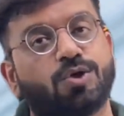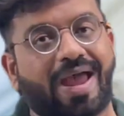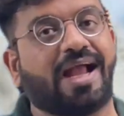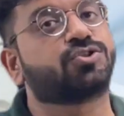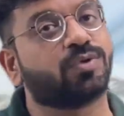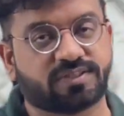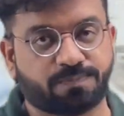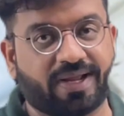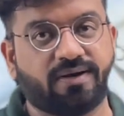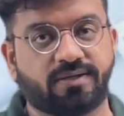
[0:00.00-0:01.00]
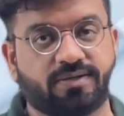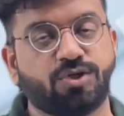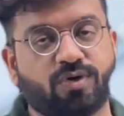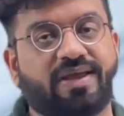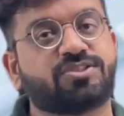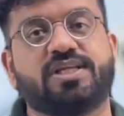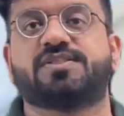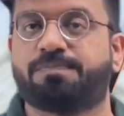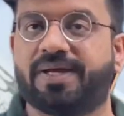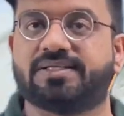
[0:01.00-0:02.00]
you have actually
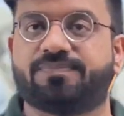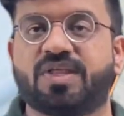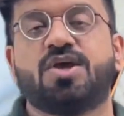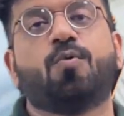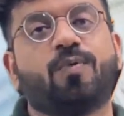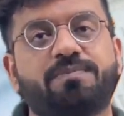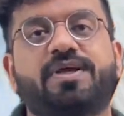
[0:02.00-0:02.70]
spent will